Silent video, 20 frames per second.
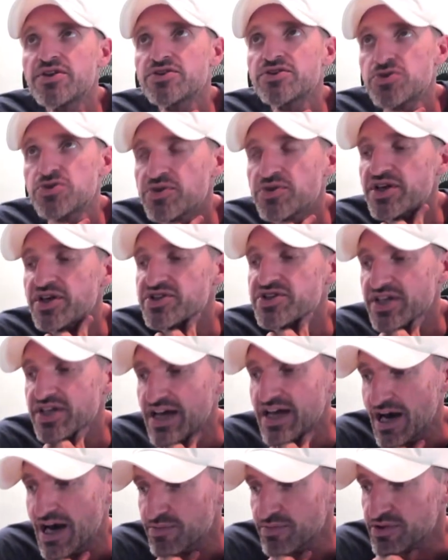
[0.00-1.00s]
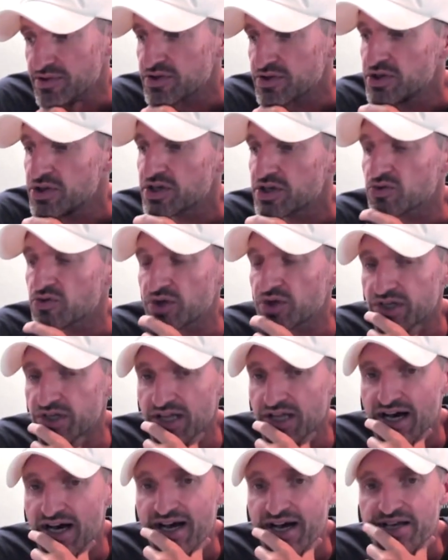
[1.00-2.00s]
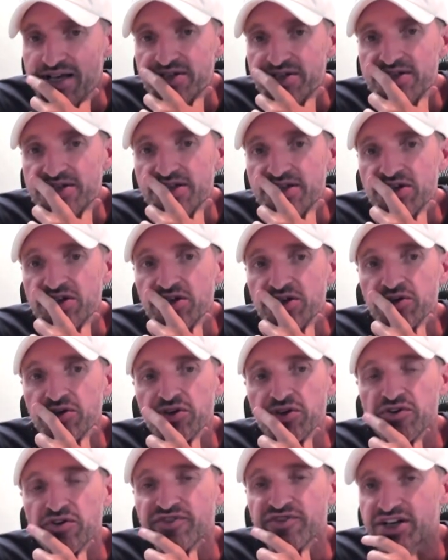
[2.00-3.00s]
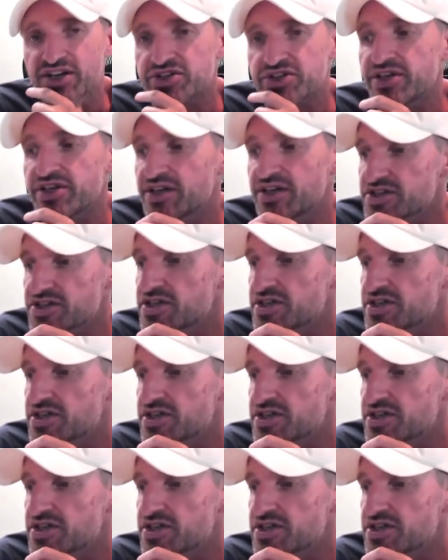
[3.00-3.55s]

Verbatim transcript: two things are going to happen. You're going to realize you, you're eventually going to